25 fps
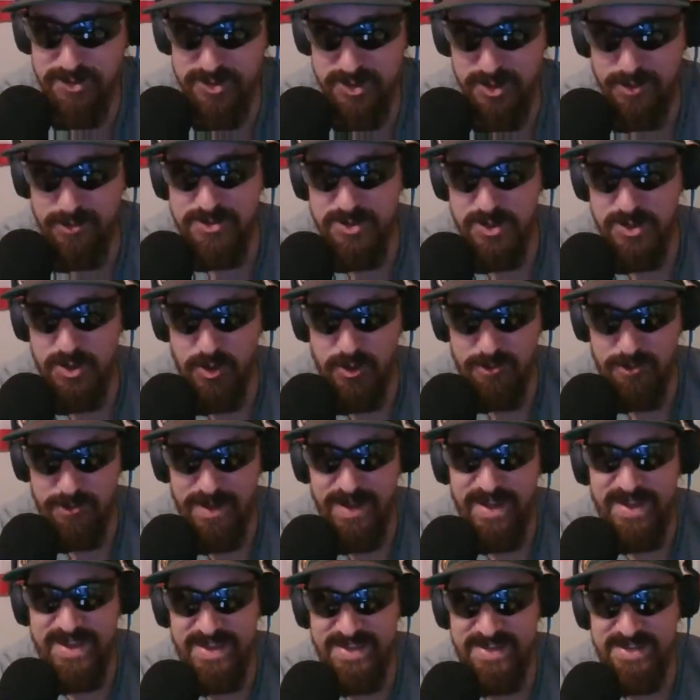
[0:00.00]
Someone's going
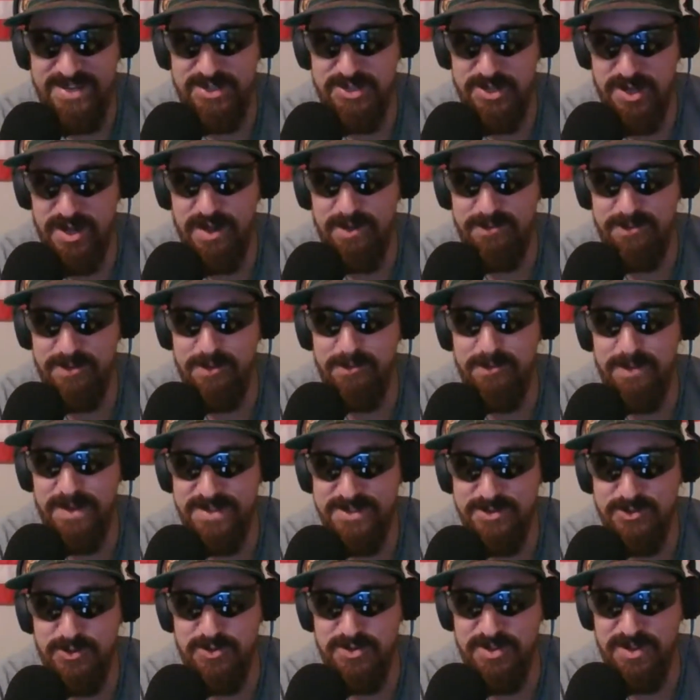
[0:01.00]
back into time to
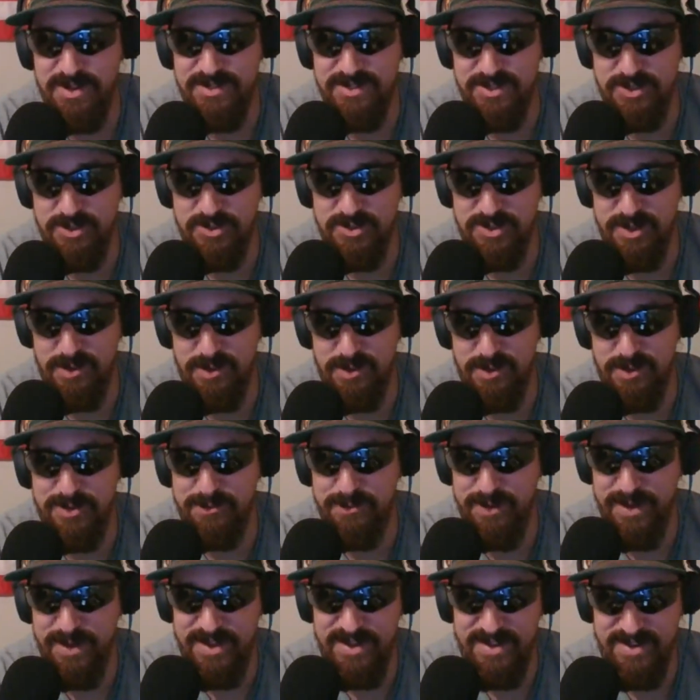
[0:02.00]
mess with us or
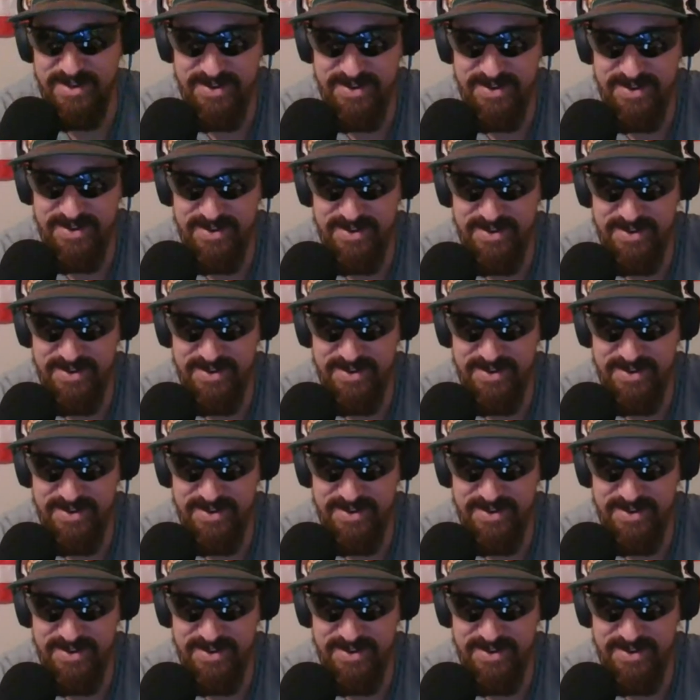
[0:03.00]
something, man.